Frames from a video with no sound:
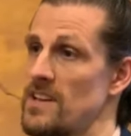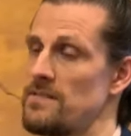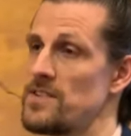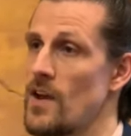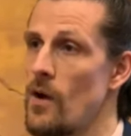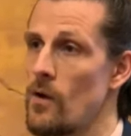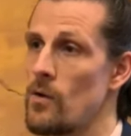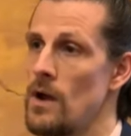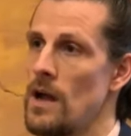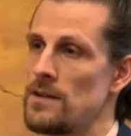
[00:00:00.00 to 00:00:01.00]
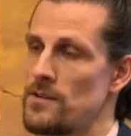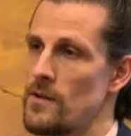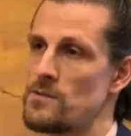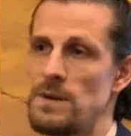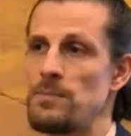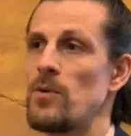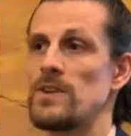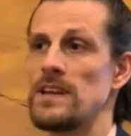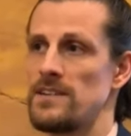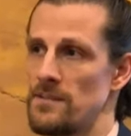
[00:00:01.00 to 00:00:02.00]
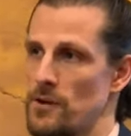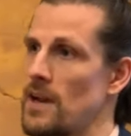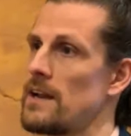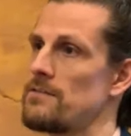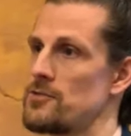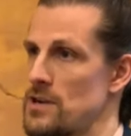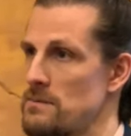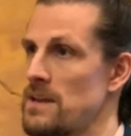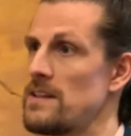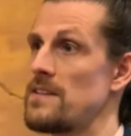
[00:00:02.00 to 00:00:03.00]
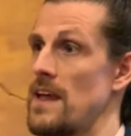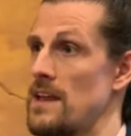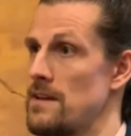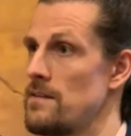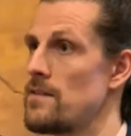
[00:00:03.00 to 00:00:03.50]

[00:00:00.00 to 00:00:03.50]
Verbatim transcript: And if so, do those people need a different kind of treatment than